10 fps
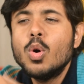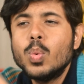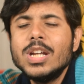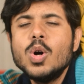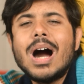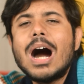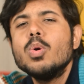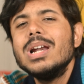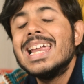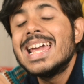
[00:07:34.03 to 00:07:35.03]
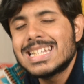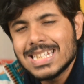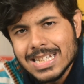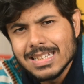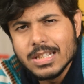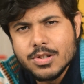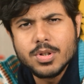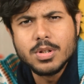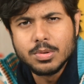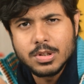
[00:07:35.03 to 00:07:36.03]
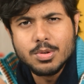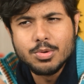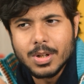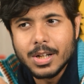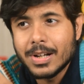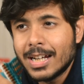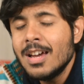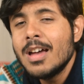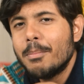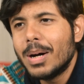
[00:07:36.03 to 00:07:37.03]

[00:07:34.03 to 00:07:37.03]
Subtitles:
We know how late it is introduced usually, right?